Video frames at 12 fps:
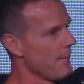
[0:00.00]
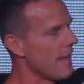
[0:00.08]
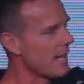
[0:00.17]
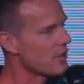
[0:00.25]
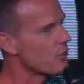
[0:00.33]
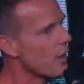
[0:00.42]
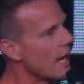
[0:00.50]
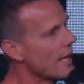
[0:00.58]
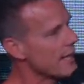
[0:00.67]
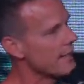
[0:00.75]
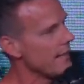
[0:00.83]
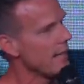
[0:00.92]
that
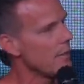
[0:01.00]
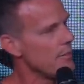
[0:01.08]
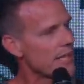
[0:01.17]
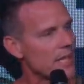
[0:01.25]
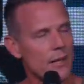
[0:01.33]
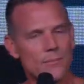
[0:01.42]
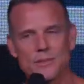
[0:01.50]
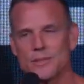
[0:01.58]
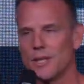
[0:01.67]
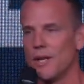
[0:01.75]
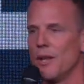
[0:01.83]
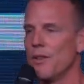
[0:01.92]
trident and he
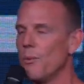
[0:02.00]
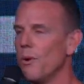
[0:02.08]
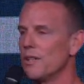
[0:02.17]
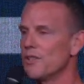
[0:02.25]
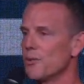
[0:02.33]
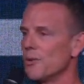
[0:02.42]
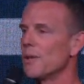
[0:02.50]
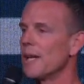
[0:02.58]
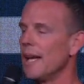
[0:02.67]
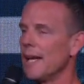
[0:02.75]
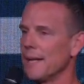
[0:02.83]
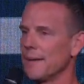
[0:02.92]
becomes the one true
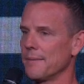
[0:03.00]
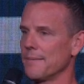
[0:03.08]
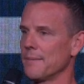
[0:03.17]
king.